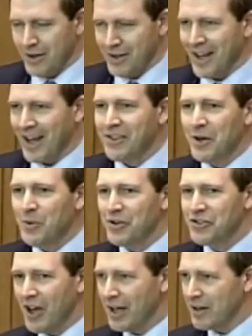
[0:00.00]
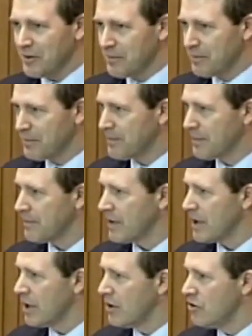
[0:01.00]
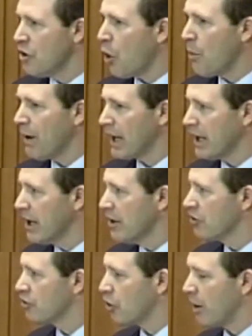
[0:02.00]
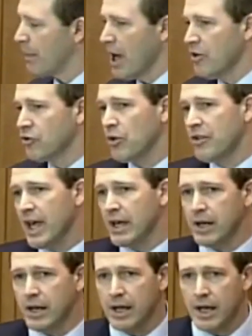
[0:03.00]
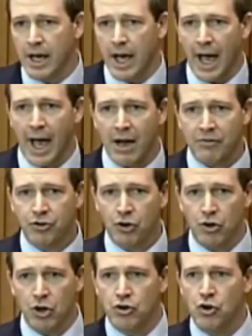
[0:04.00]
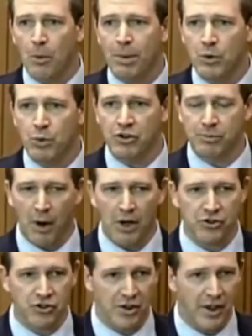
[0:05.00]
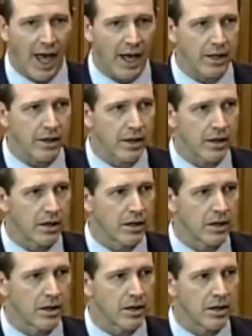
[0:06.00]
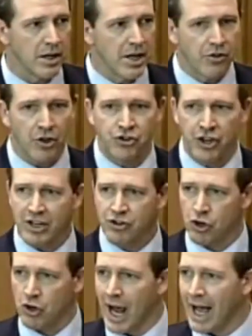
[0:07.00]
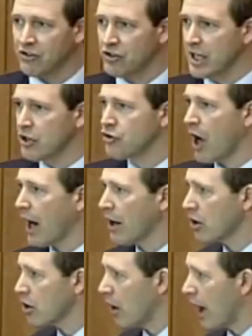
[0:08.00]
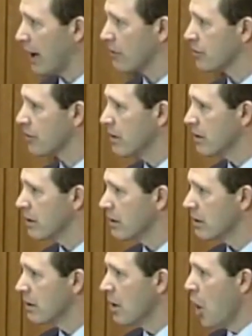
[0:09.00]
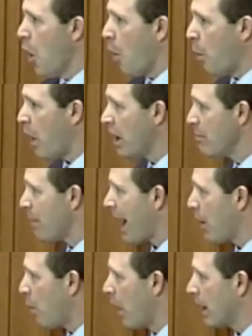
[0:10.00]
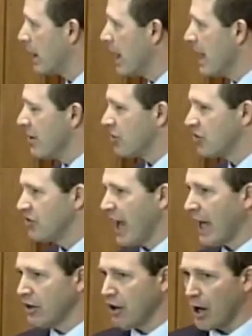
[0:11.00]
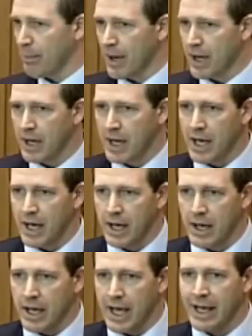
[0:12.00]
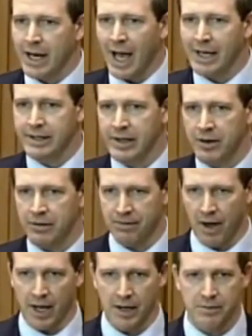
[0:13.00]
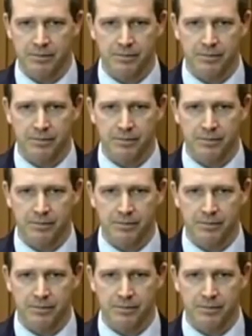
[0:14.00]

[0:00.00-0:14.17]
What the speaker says: Nothing was done. Nobody stood up. So then, after nobody responds to that, the teacher has the entire class, one by one, stand up and identify